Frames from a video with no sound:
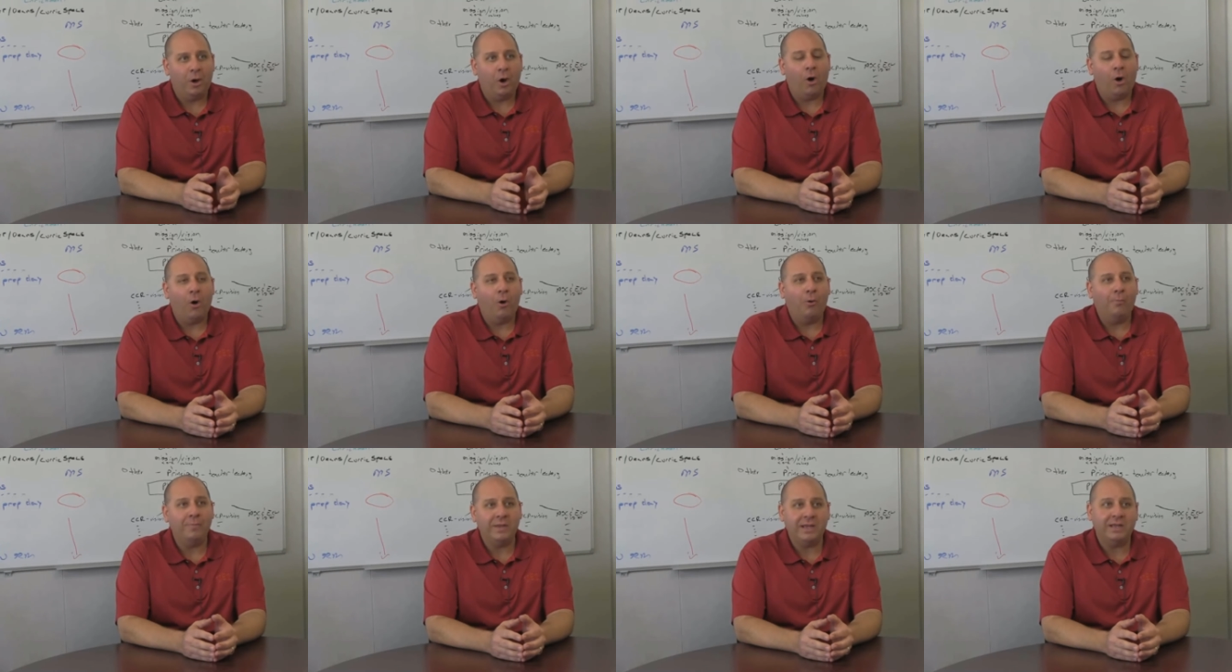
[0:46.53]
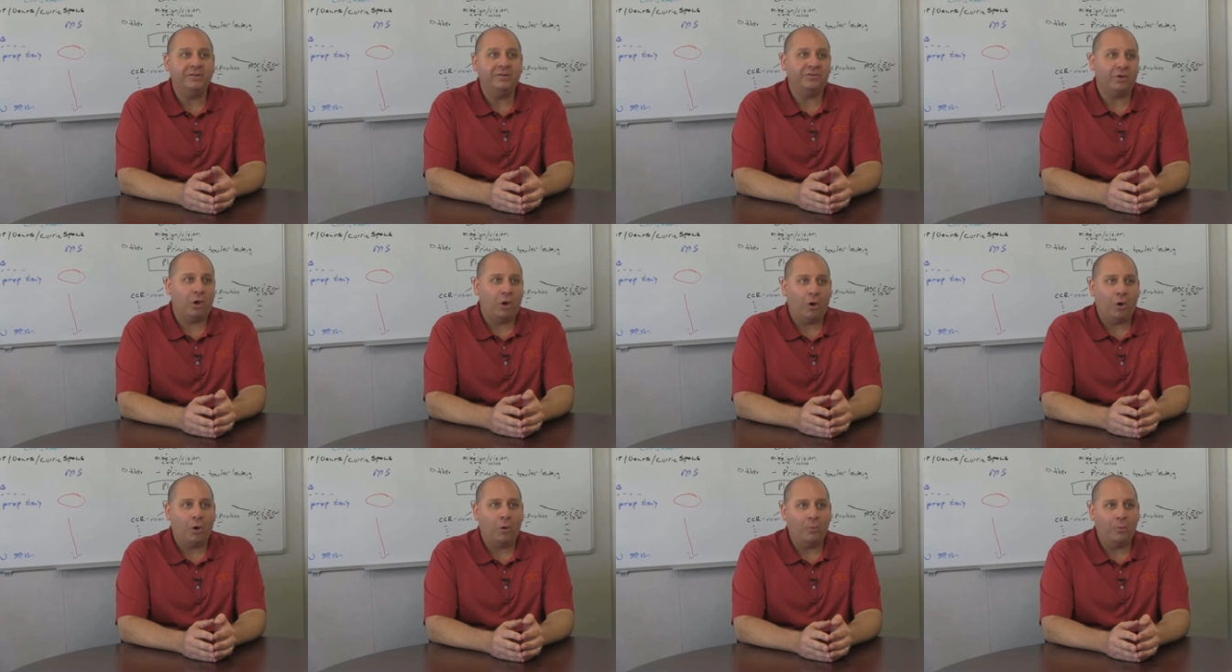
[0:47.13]
All means
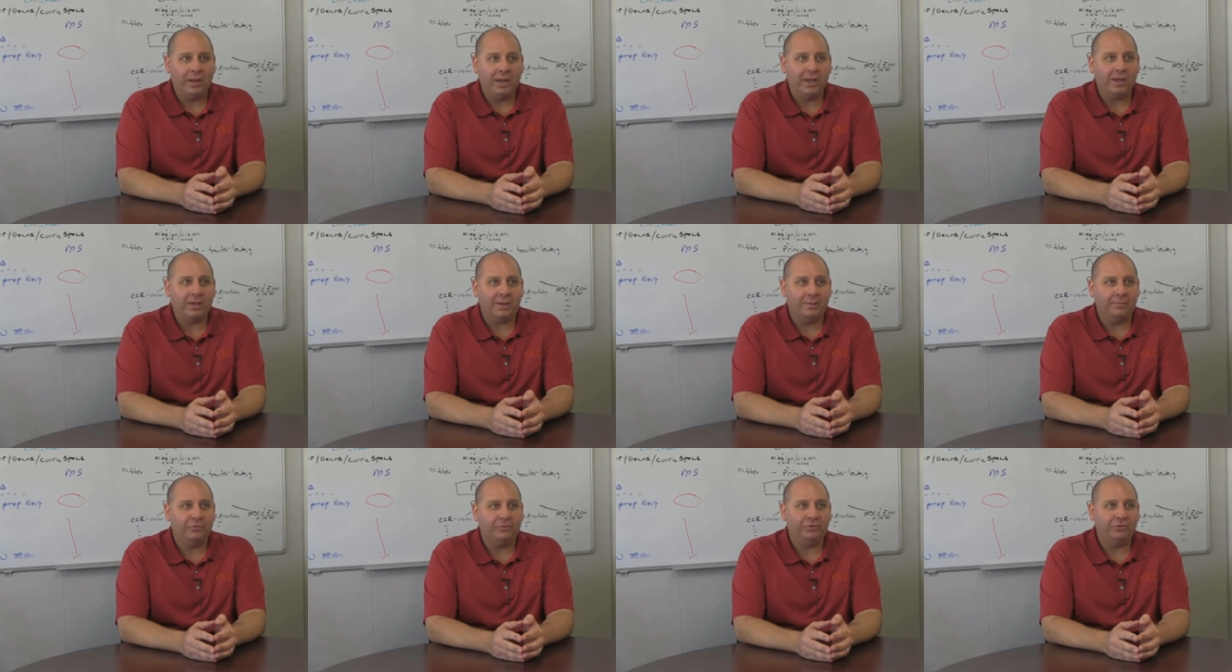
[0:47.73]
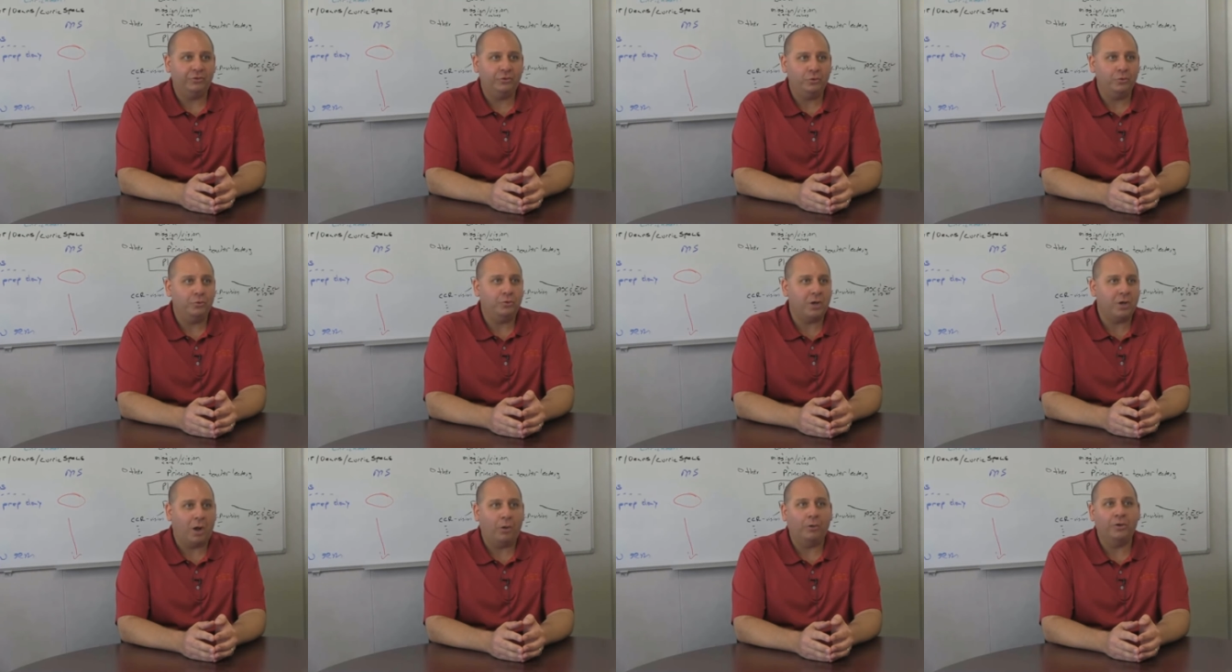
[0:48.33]
all when it comes to
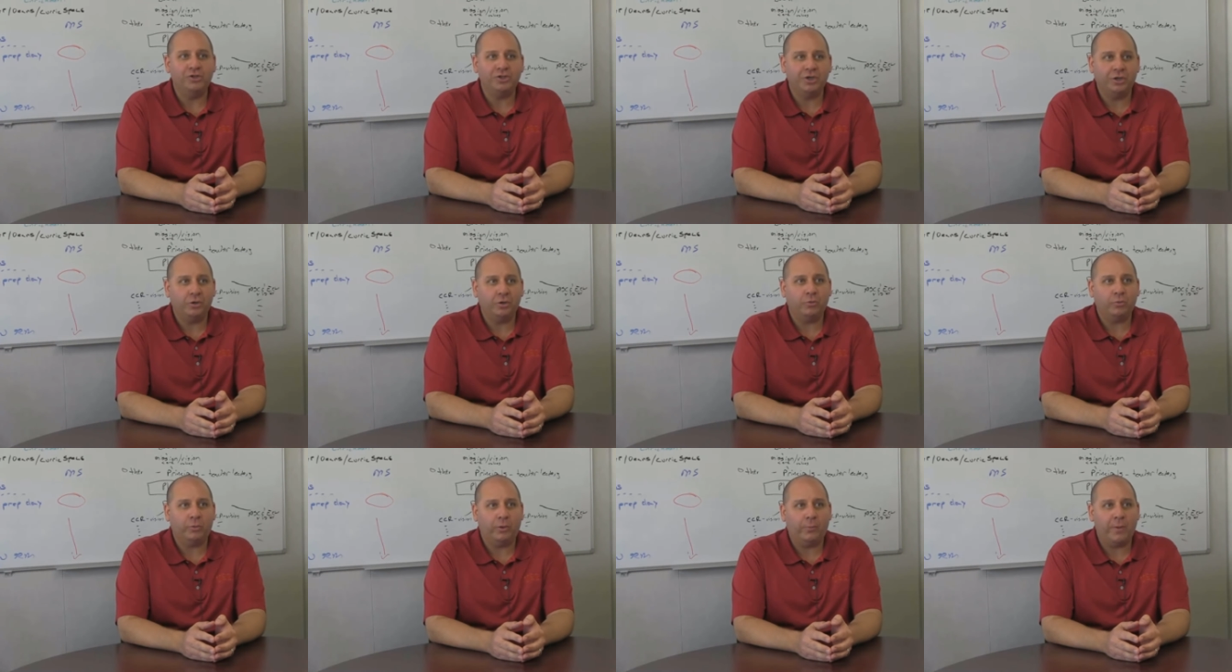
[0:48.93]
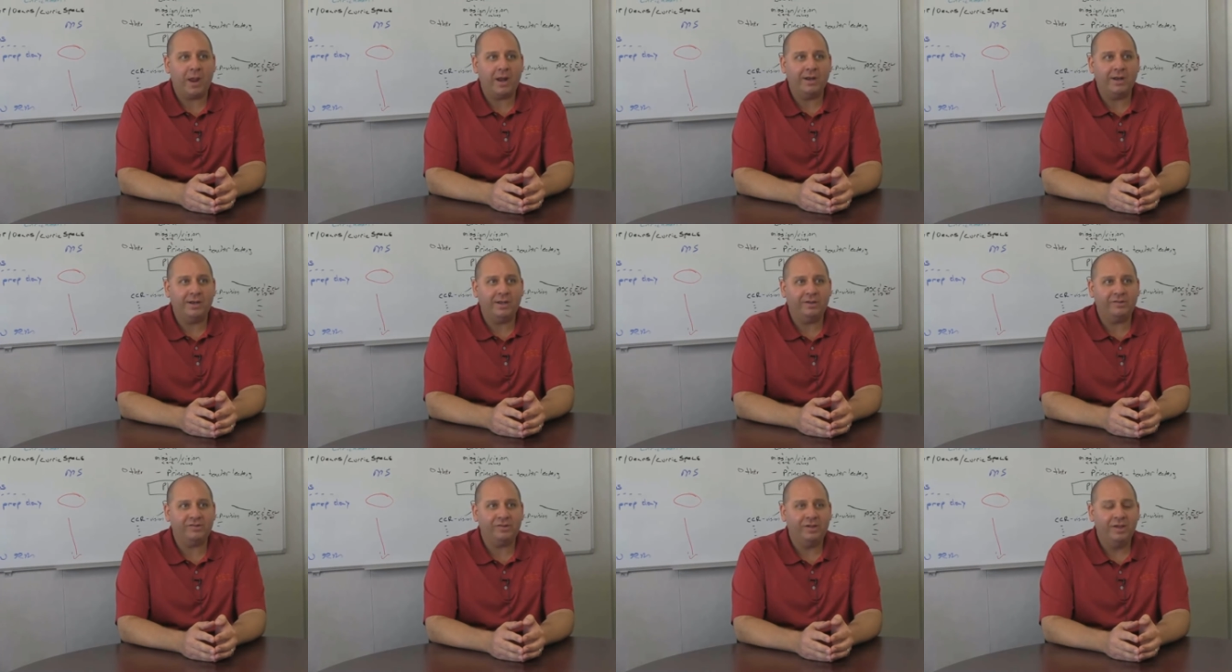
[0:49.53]
college and career
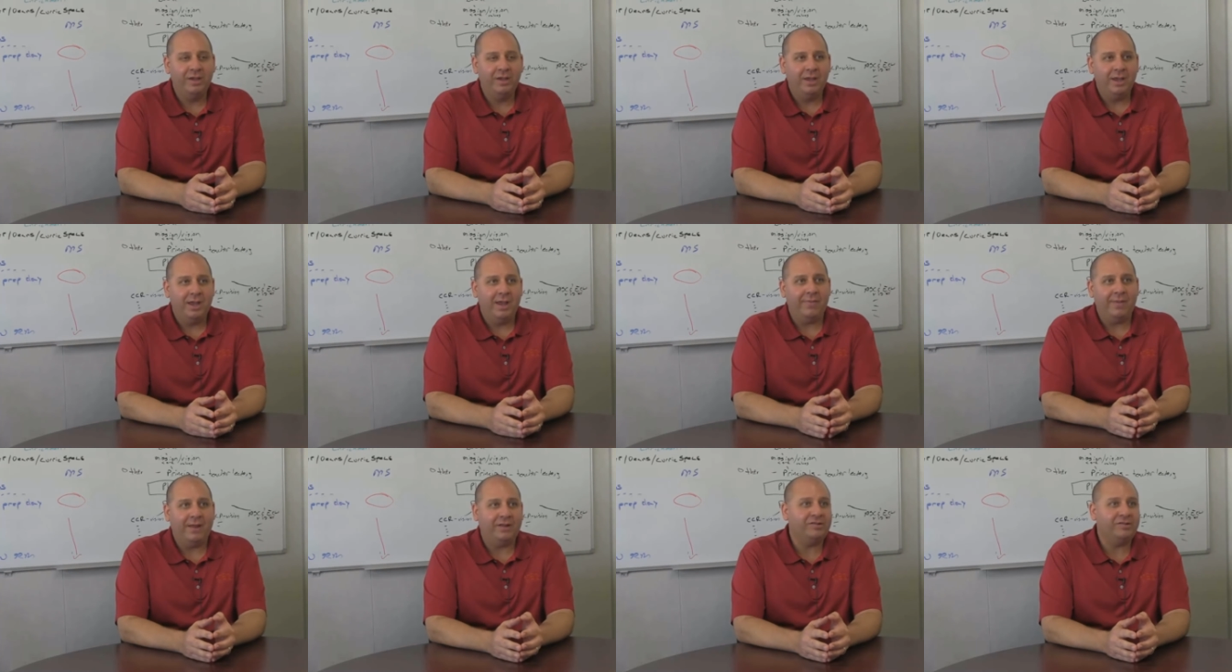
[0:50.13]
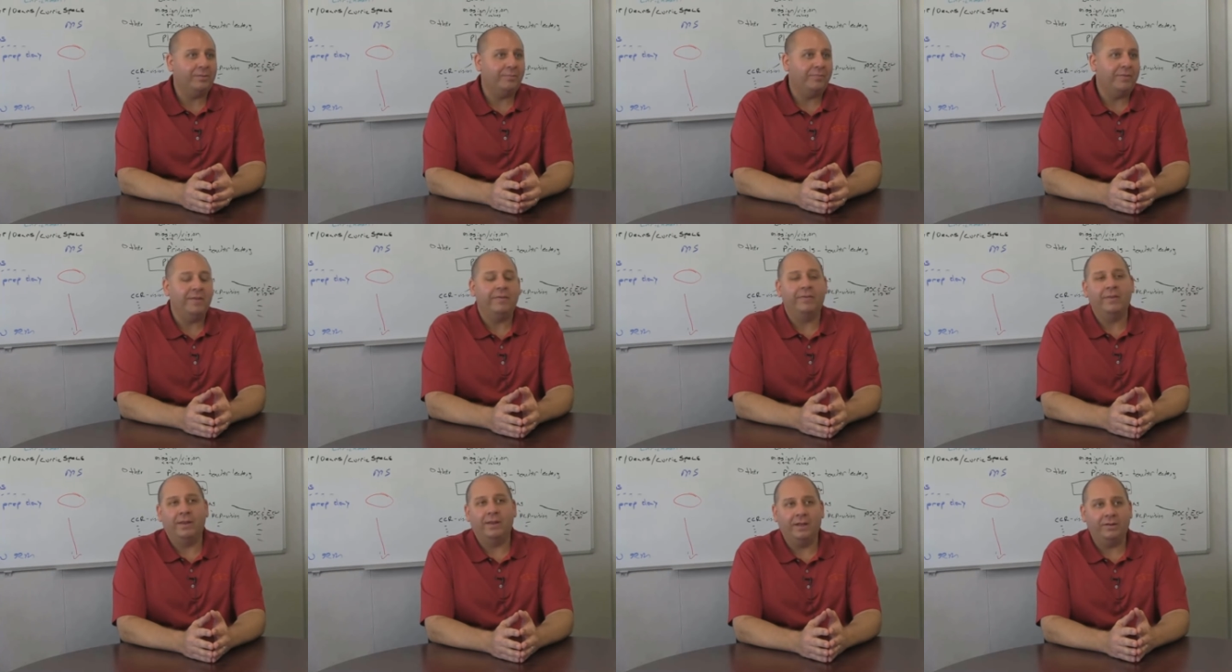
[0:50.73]
readiness, and that's
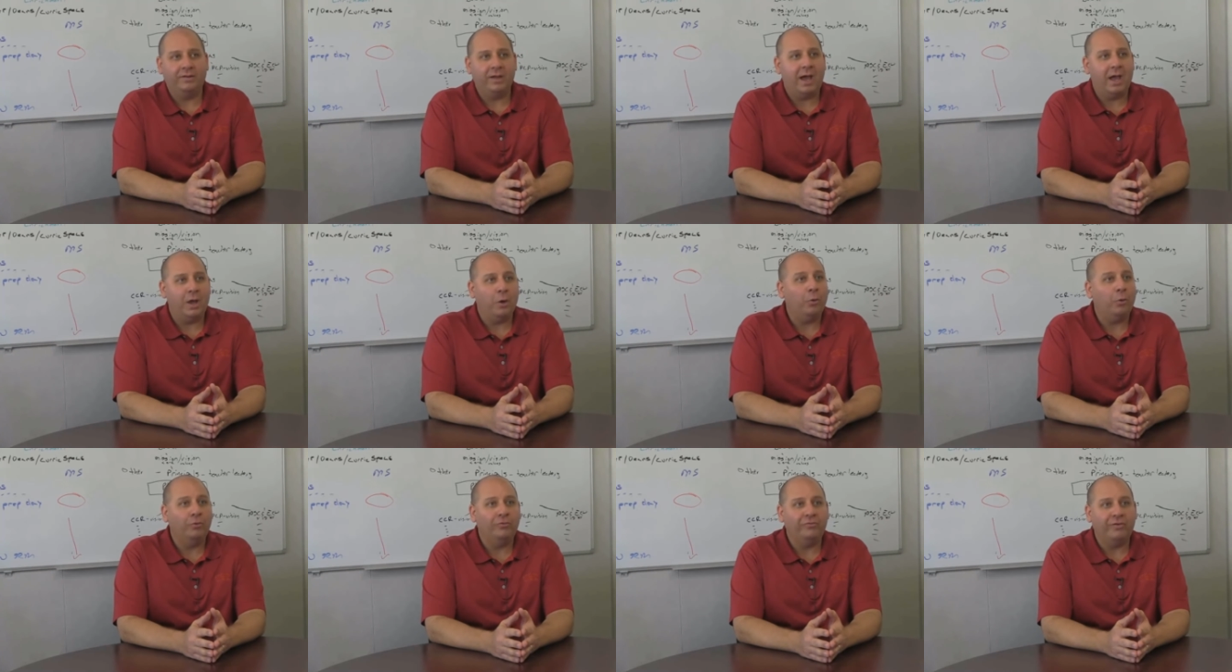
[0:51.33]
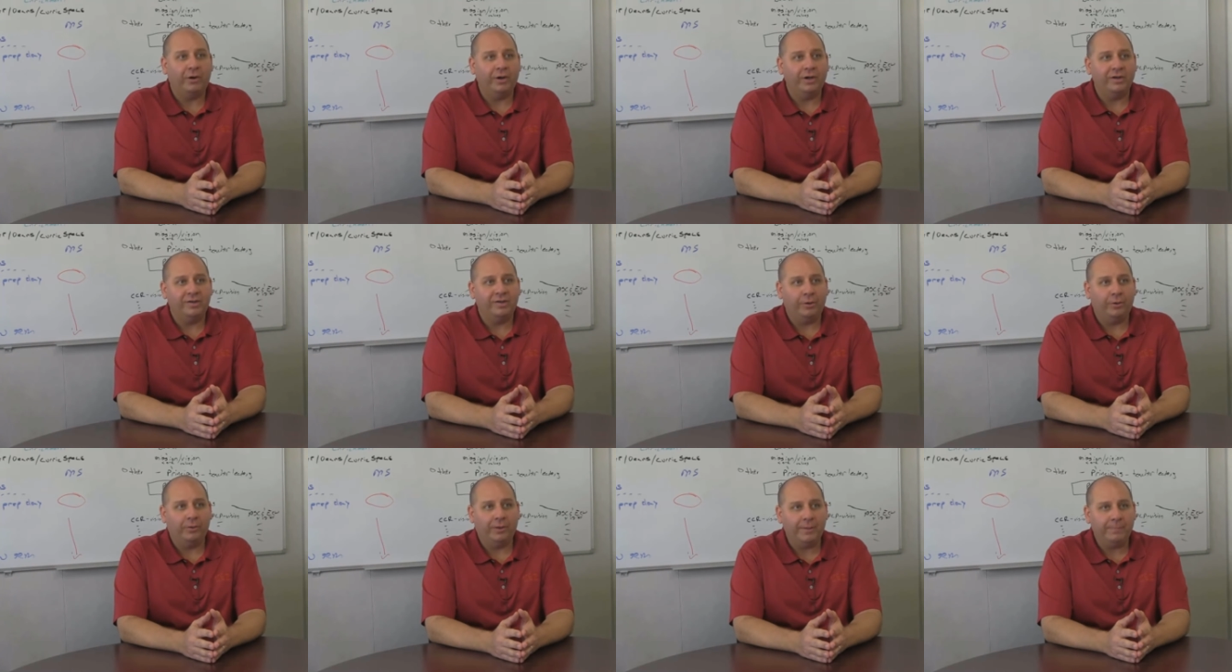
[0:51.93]
something that I, I hold very
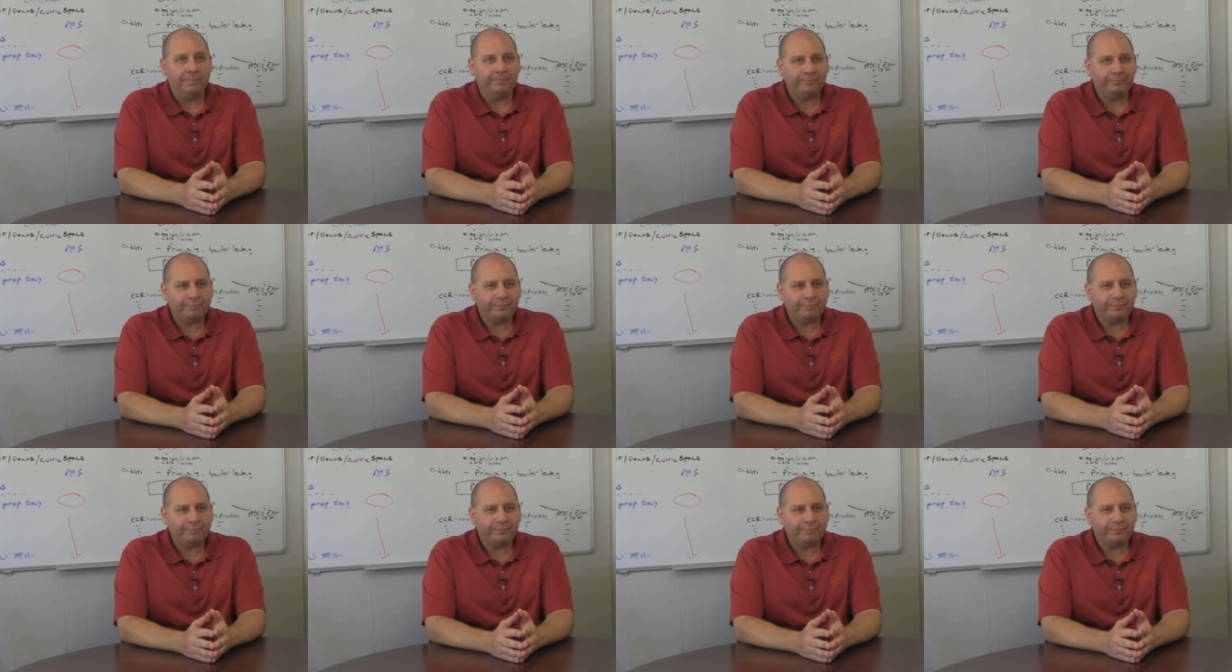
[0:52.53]
dearly.